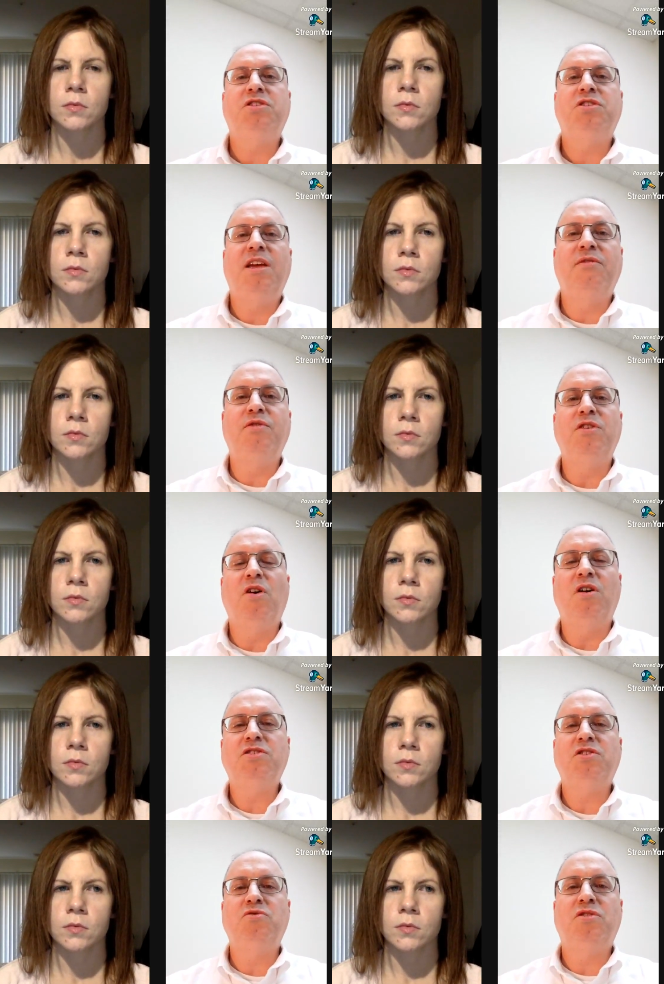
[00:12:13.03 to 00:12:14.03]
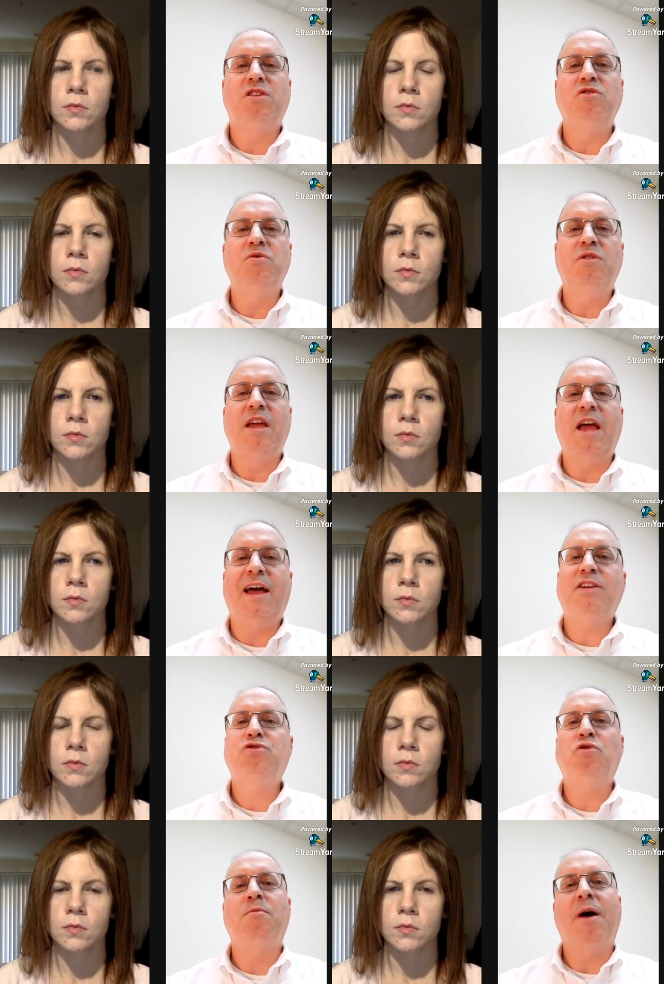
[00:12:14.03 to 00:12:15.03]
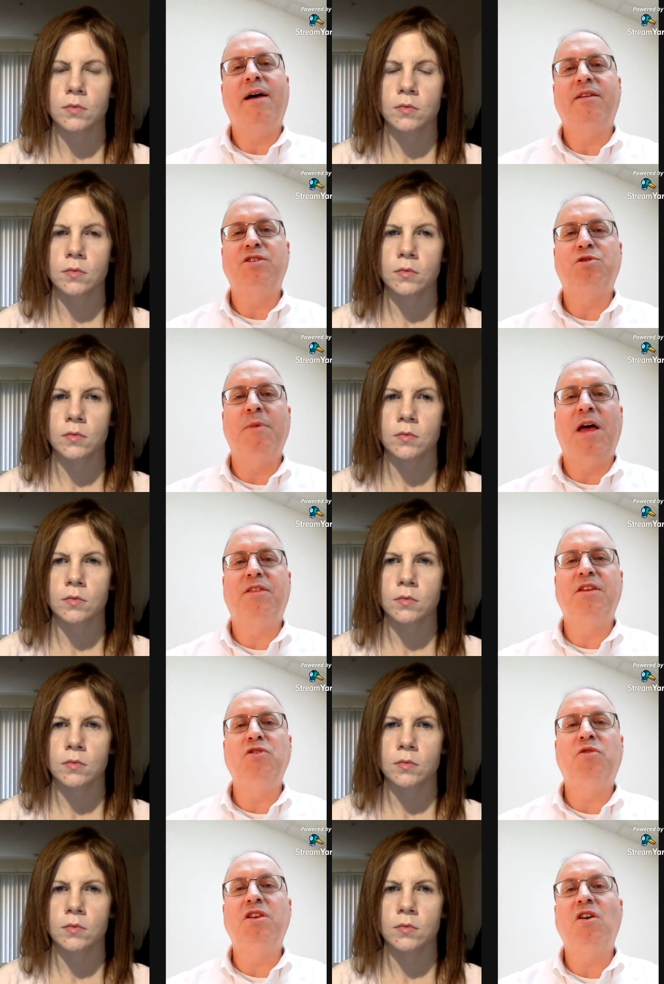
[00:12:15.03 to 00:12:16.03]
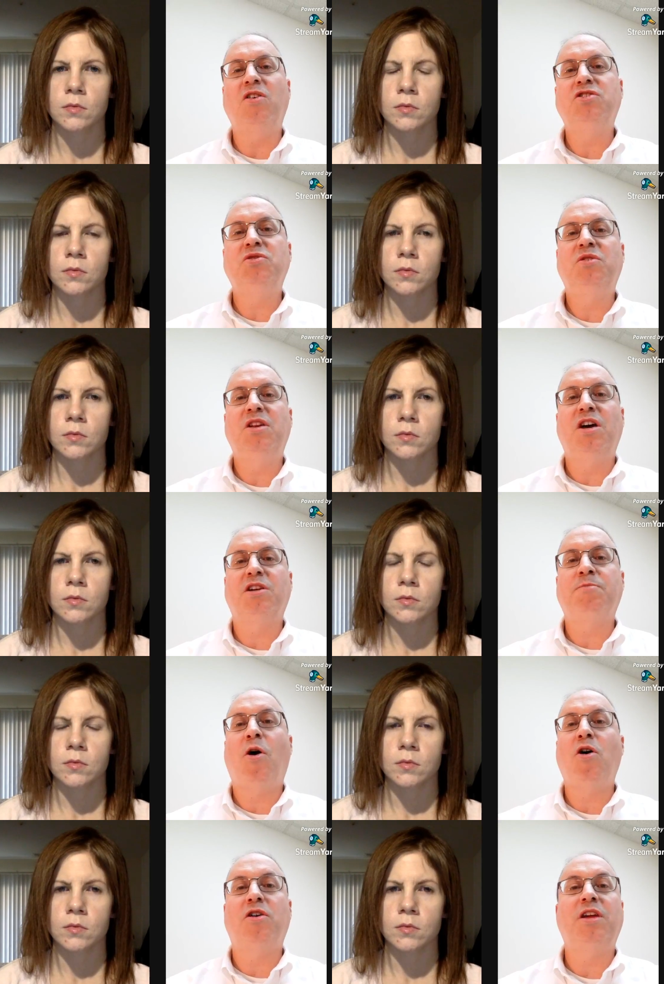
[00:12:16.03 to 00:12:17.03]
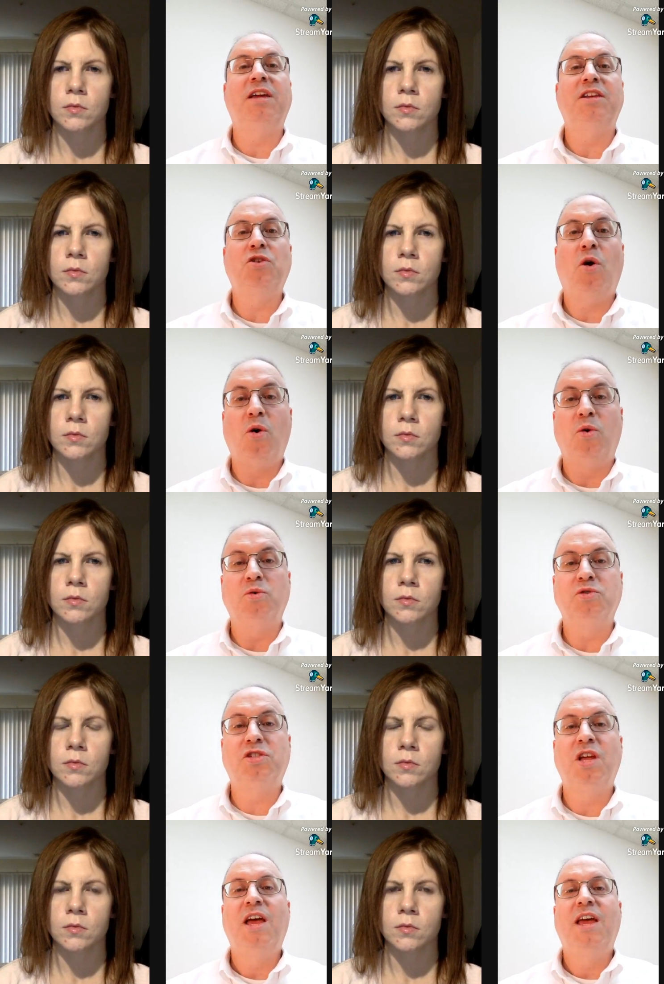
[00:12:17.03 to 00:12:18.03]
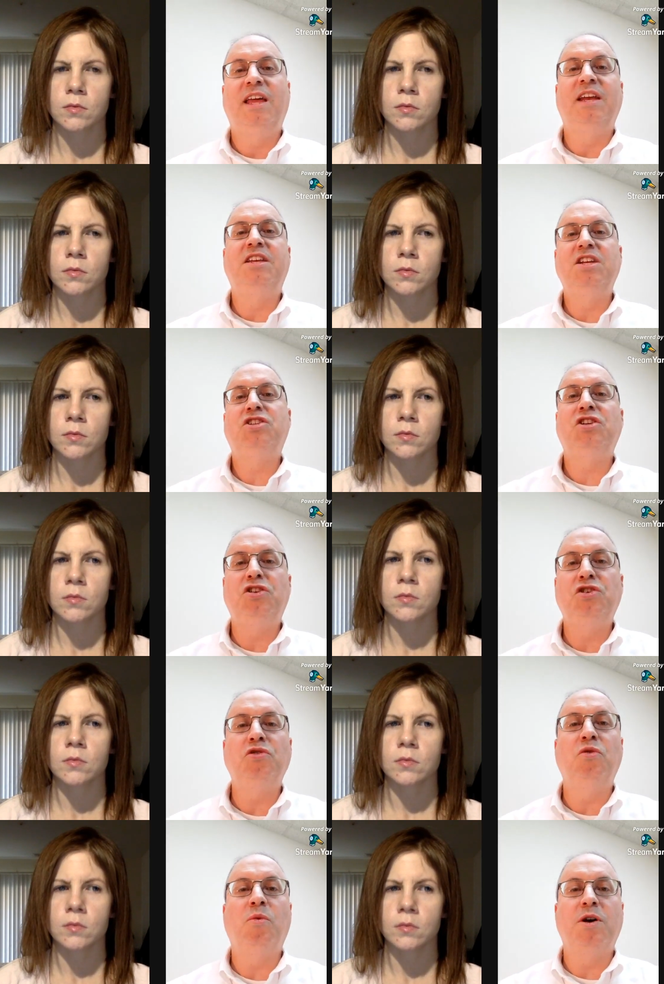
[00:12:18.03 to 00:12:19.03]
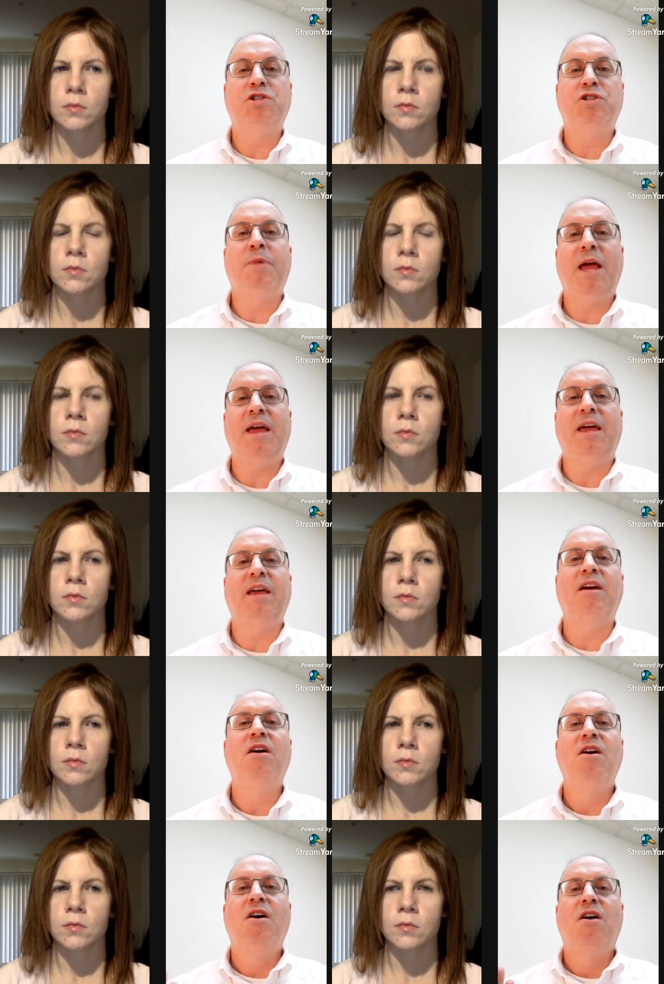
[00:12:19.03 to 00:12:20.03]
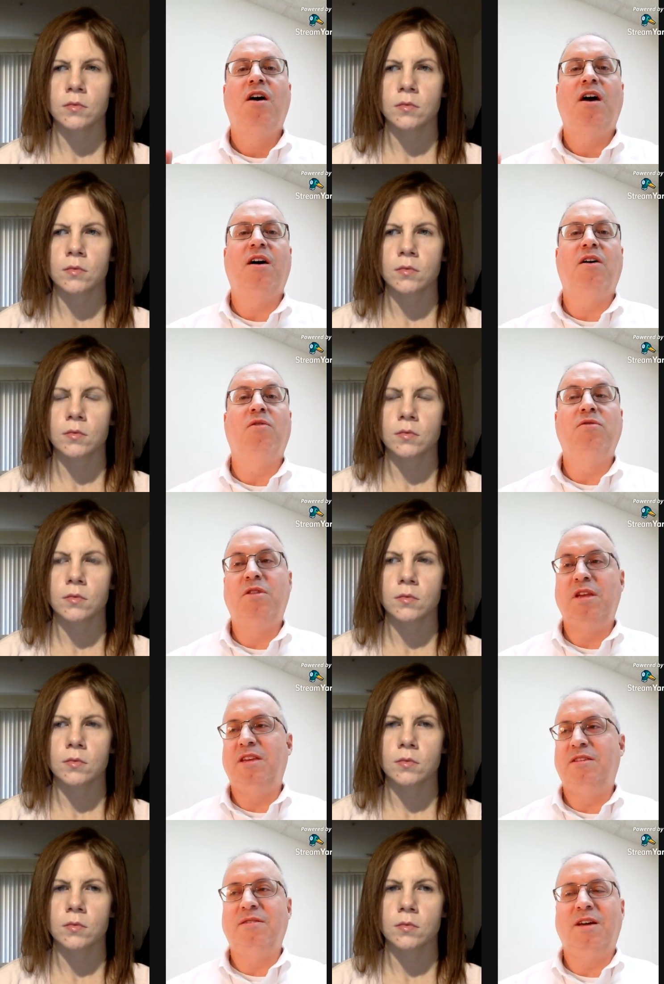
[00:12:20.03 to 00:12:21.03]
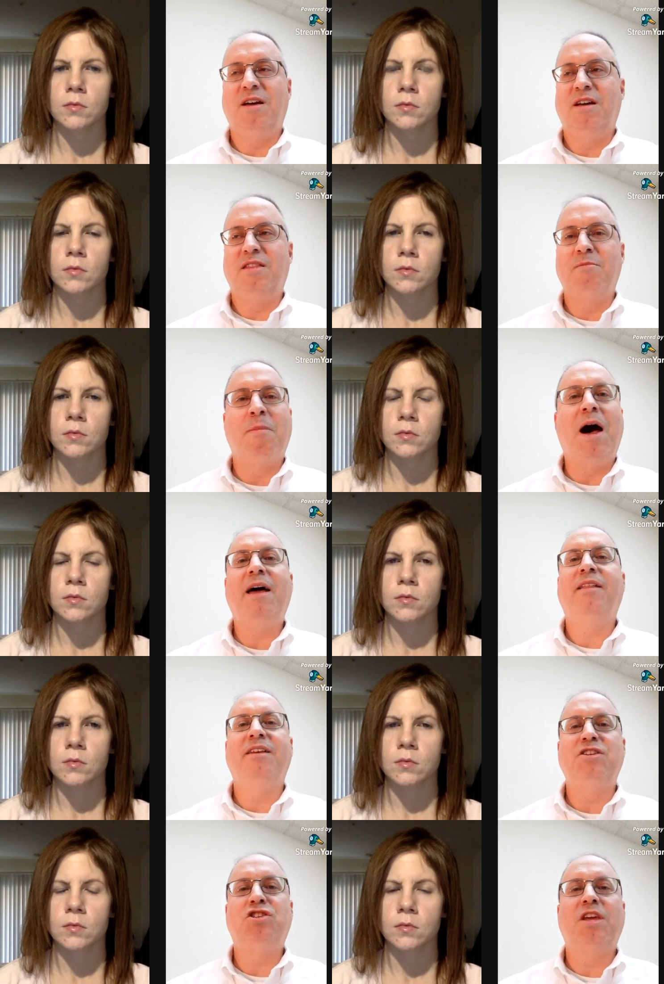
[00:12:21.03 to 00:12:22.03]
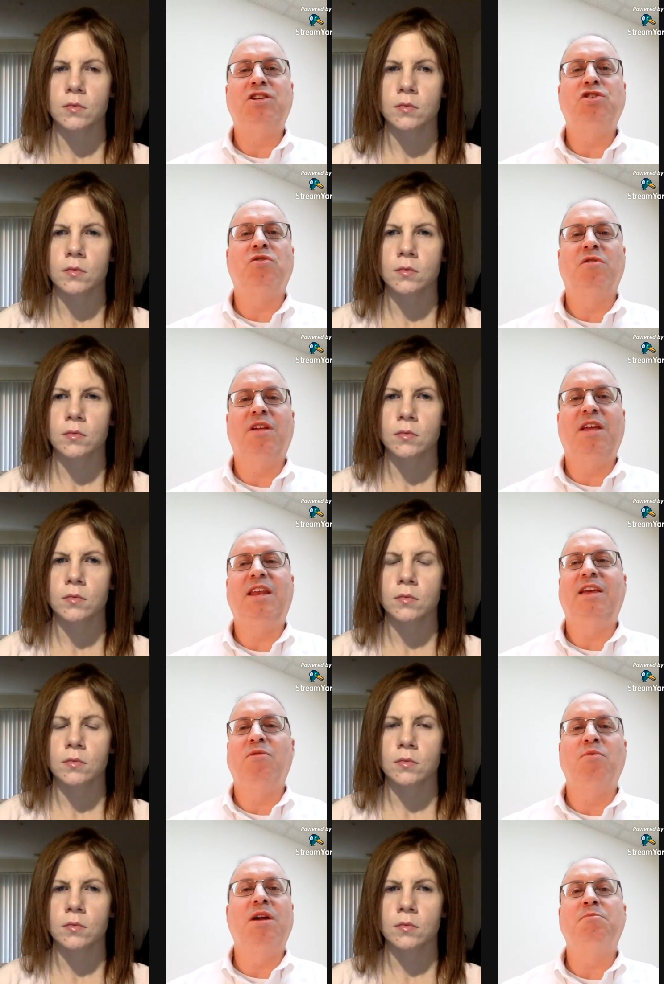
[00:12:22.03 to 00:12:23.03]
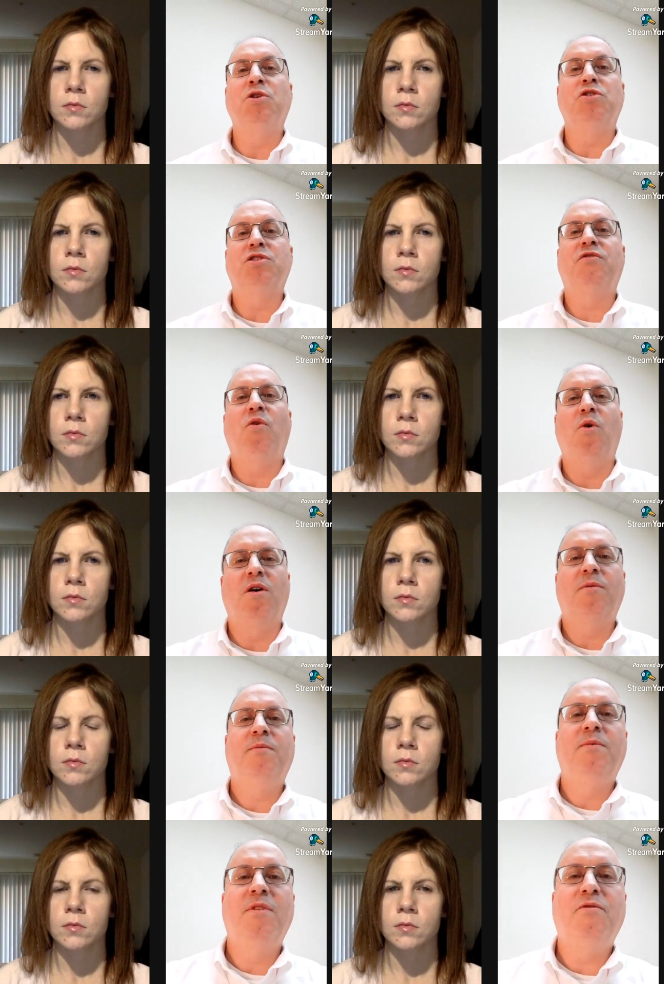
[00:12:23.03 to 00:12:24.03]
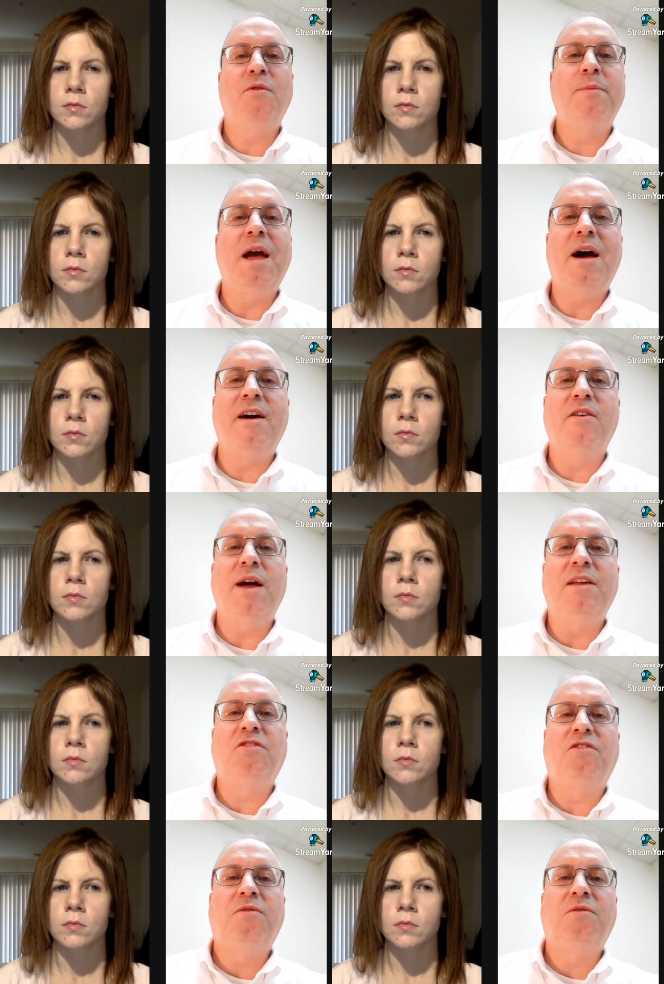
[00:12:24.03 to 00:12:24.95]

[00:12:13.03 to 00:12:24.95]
Speaker 1: say if we also do the actual mileage method, you can also deduct parking and tolls in addition to what you're paying, the mileage that you're getting reimbursed for from the IRS.